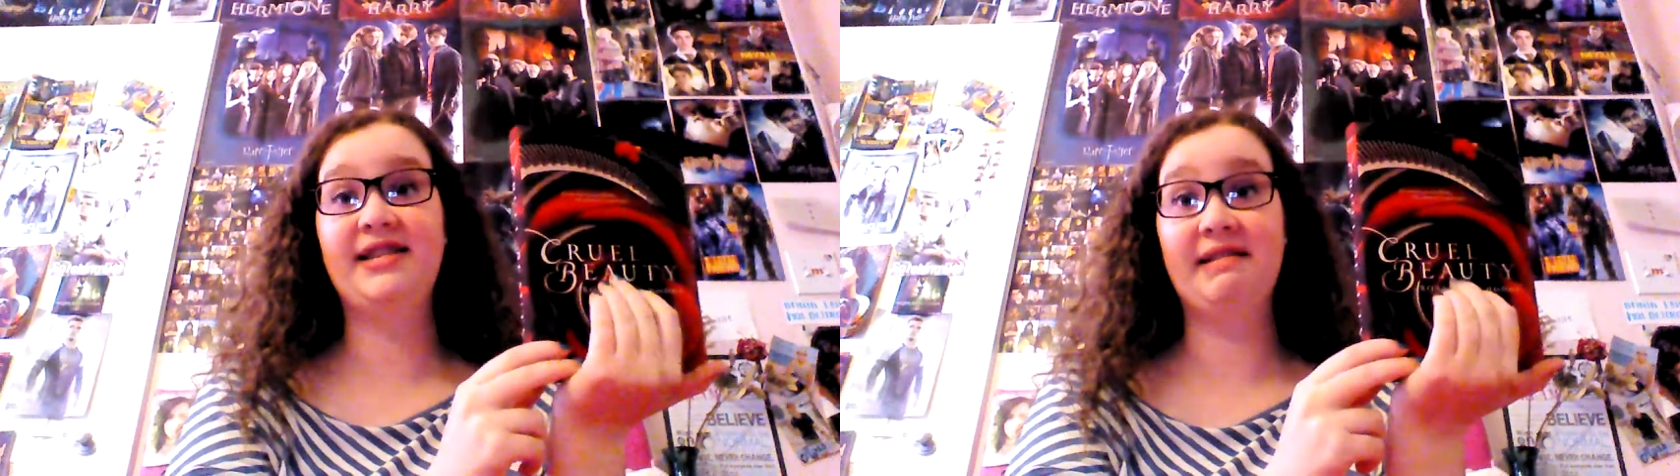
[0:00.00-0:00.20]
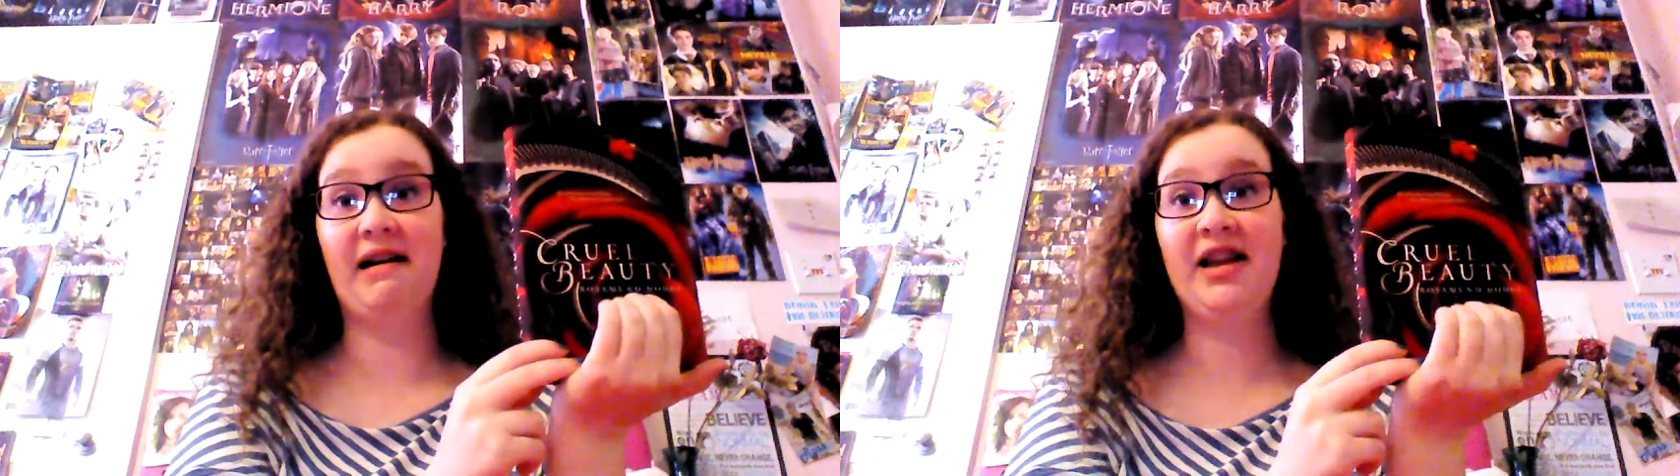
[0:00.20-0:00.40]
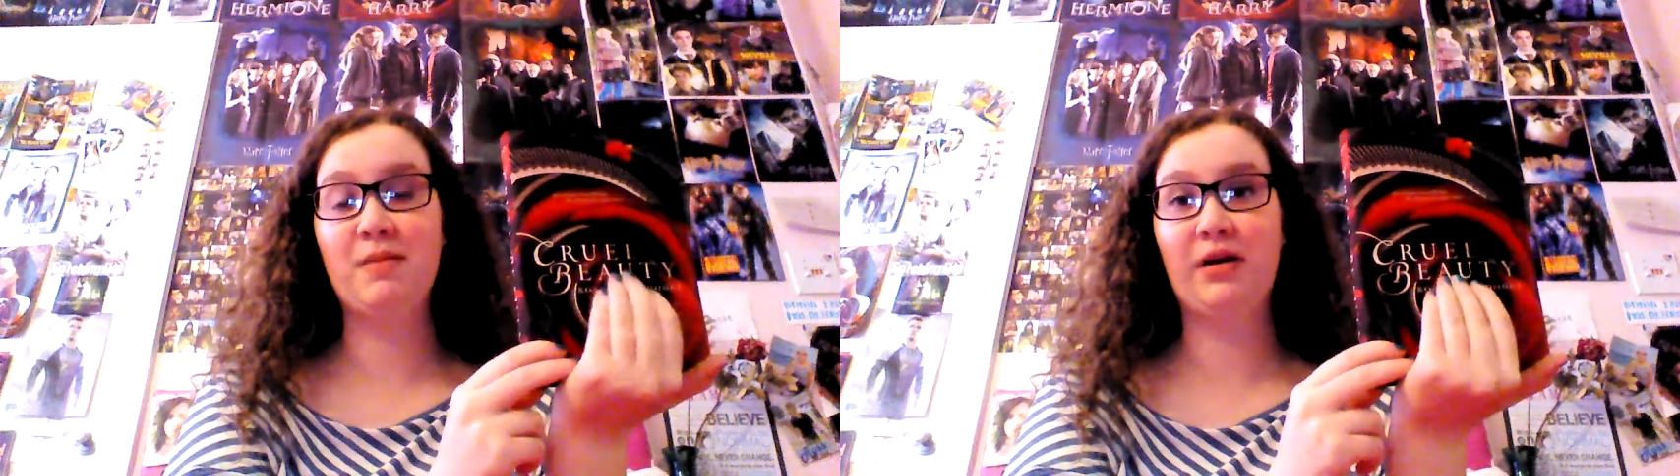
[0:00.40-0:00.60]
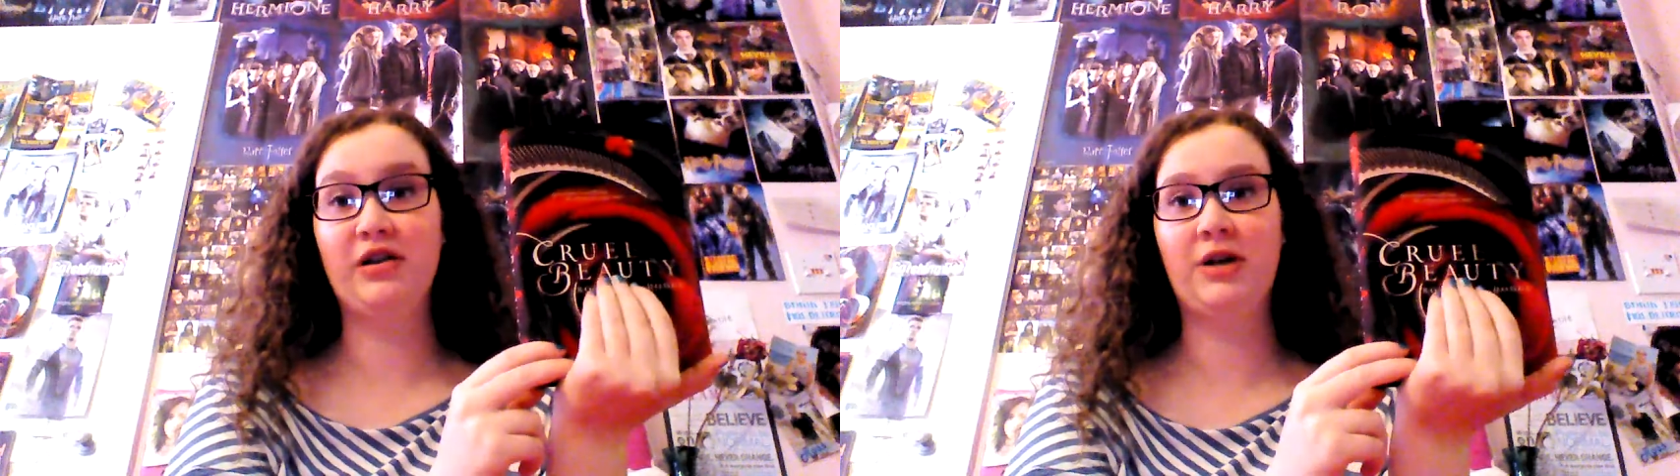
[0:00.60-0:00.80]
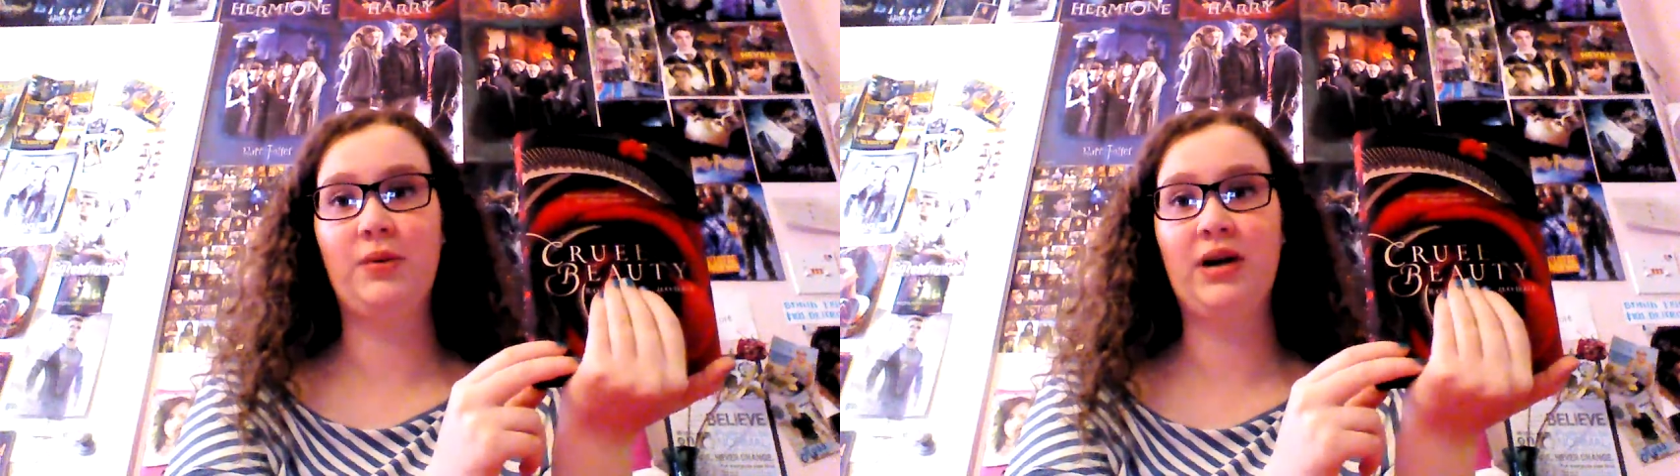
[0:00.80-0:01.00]
saw it at
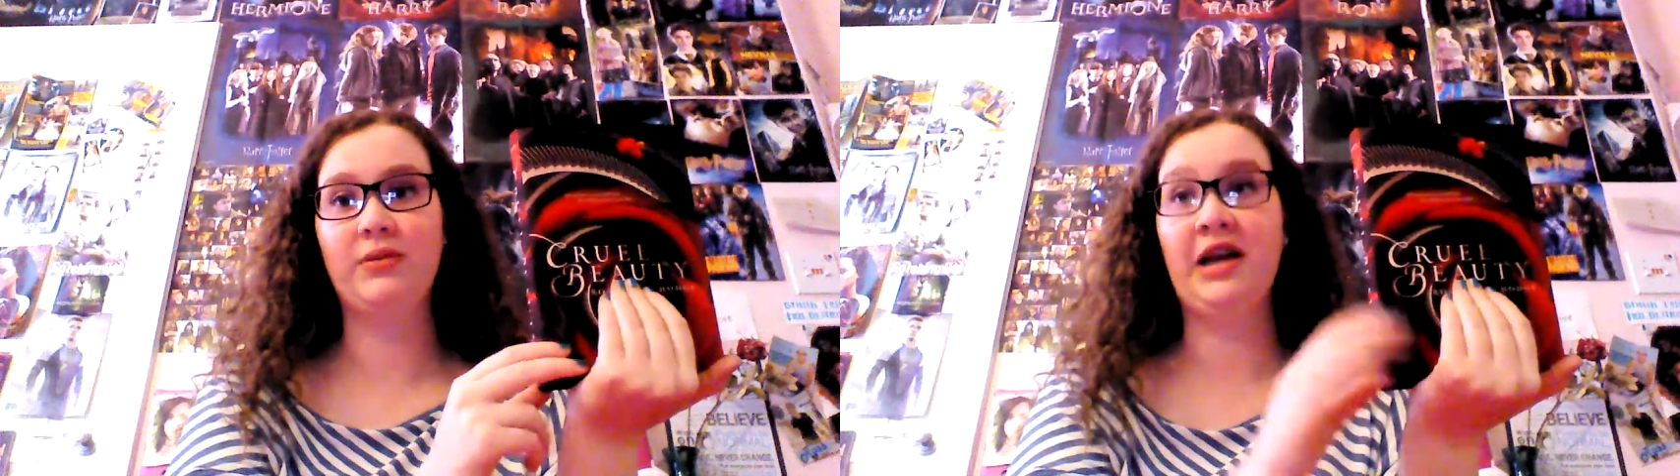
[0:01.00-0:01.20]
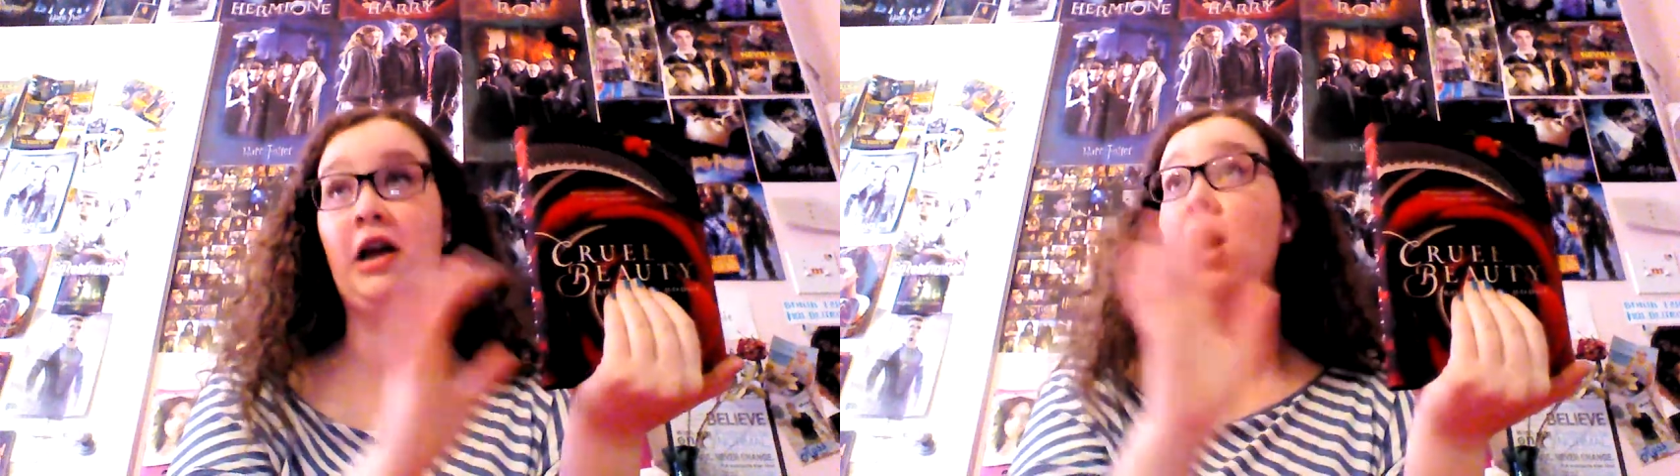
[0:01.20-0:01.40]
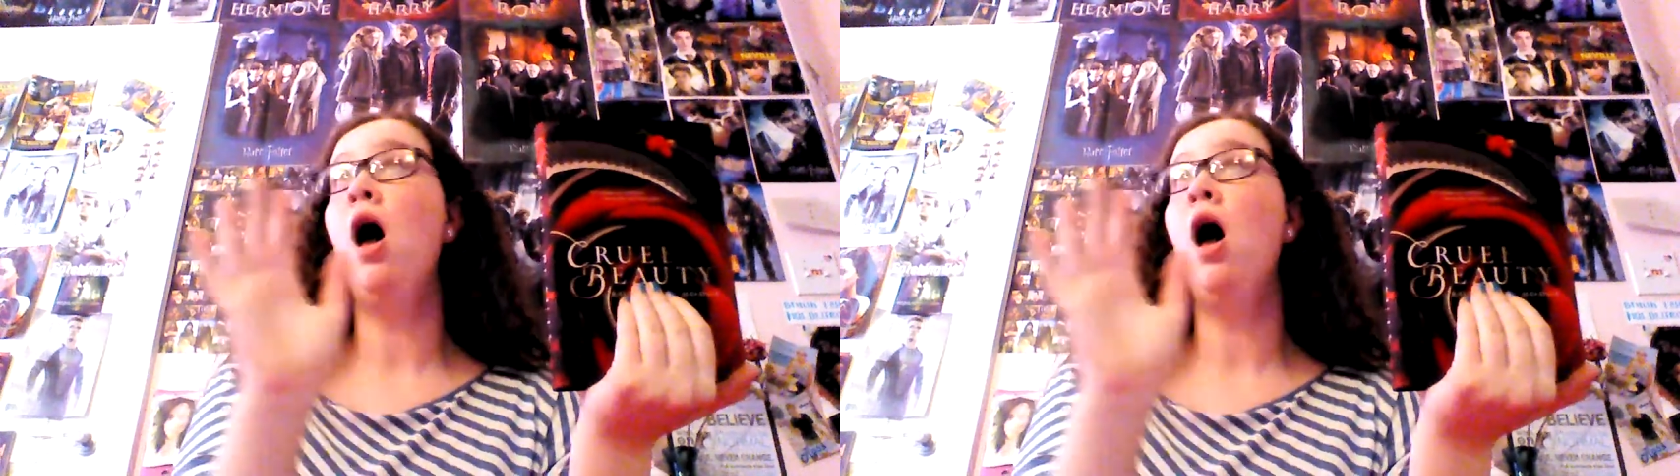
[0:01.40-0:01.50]
Barnes & Noble, and I was like,